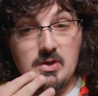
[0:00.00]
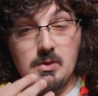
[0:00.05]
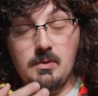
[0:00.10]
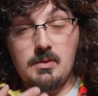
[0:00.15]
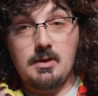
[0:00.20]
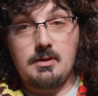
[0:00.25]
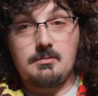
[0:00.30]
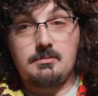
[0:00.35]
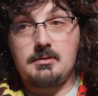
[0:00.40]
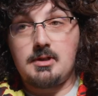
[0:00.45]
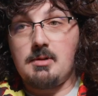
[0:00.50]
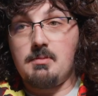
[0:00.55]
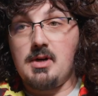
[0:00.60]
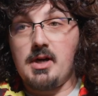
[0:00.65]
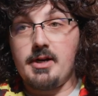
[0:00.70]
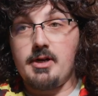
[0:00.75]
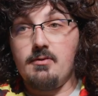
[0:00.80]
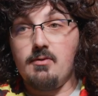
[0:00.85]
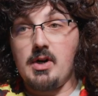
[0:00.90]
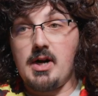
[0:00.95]
Well, oh, come
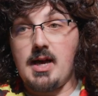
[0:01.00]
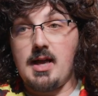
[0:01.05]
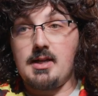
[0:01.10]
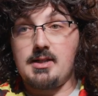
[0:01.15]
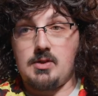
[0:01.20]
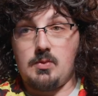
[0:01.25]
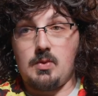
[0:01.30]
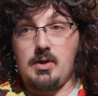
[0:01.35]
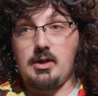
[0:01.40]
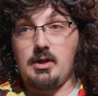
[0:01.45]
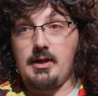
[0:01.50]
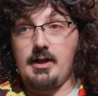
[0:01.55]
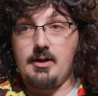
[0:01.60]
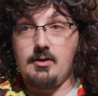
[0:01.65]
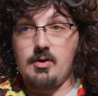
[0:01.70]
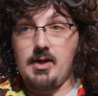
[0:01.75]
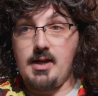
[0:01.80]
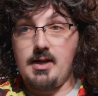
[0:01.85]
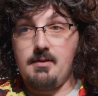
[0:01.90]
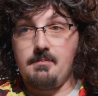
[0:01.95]
on, you read Alice in Wonderland,
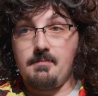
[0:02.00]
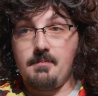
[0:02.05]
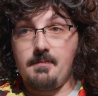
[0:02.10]
right?